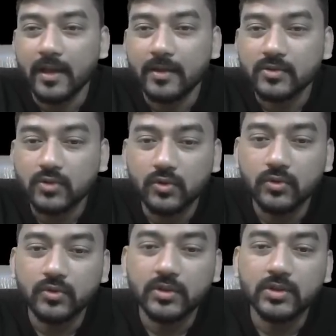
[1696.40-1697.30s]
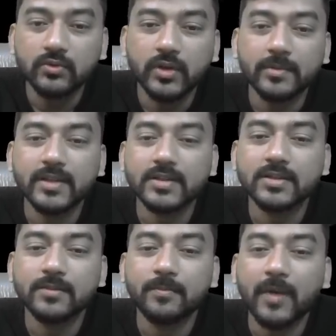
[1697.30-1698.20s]
So you have
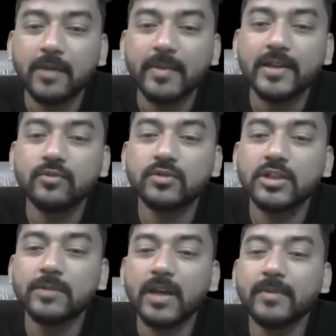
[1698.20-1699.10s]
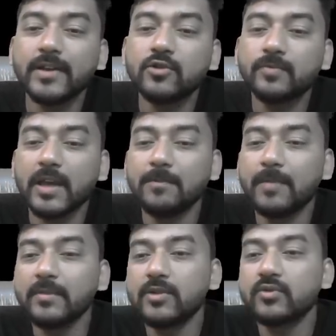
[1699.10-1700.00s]
just pi by 2, 3 pi by 2, 5
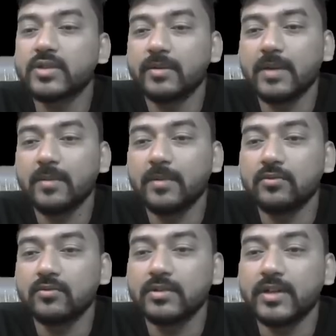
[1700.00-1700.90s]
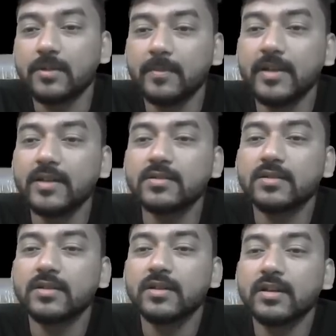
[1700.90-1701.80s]
pi by 2, 7 pi by 2. That
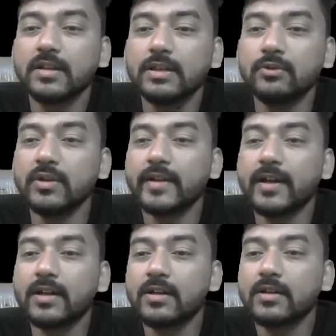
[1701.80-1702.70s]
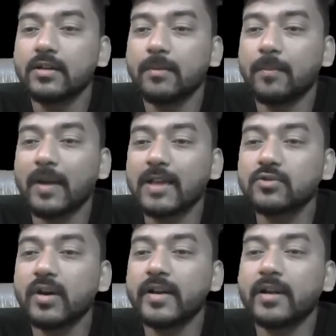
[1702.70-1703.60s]
means you will get
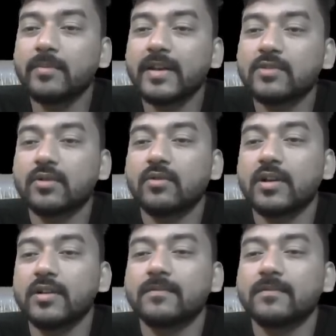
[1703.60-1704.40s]
plus 1 and minus 1 only.